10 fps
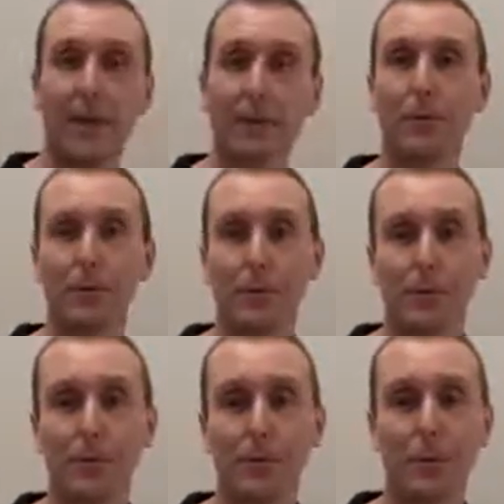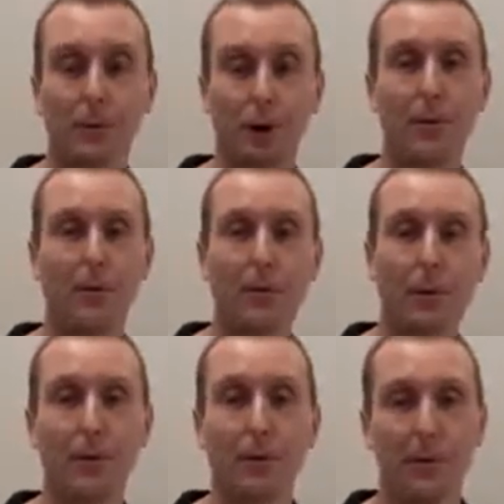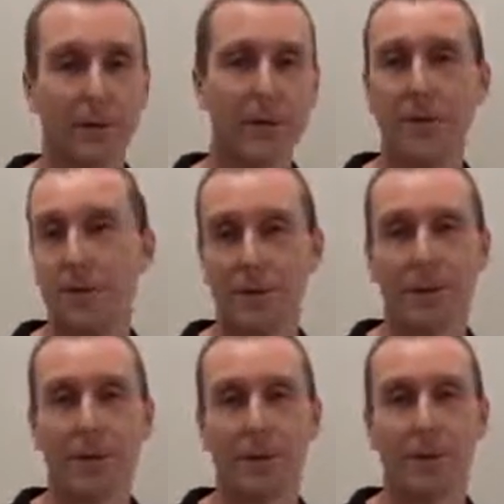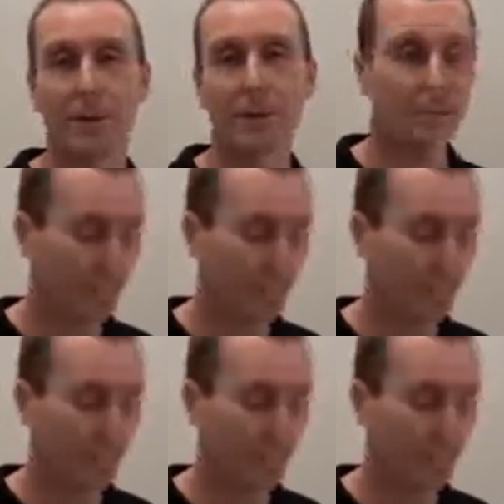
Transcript: for us to be confident that the graphics are going to stay up there.